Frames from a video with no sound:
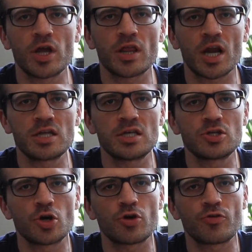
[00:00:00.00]
and then I
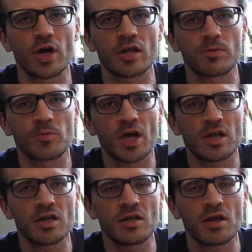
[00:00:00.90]
did notify them
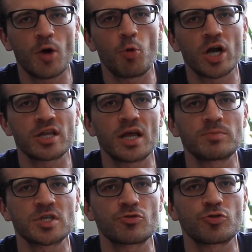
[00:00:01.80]
that I wanted them to